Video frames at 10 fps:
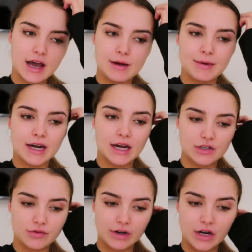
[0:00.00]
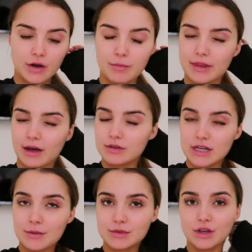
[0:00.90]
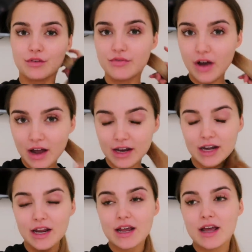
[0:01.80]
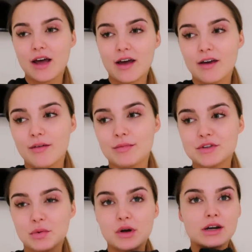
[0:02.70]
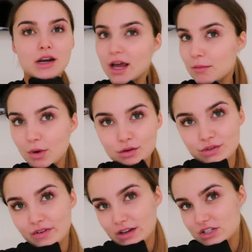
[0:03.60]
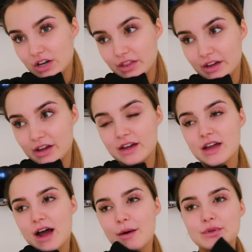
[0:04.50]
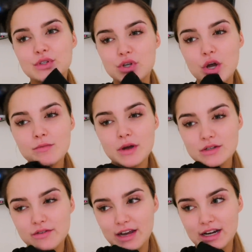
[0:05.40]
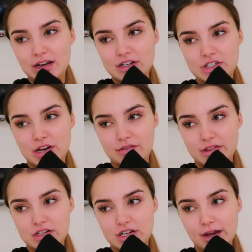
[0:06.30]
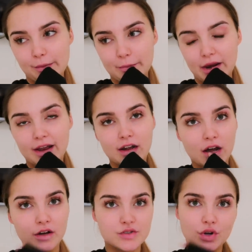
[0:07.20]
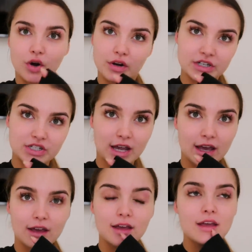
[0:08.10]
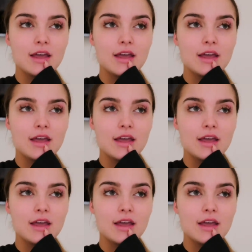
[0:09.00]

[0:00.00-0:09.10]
and had to renew it, but that was absolutely fine. So we're gonna like motivate each other. I was so motivated last year for the gym, like last college year.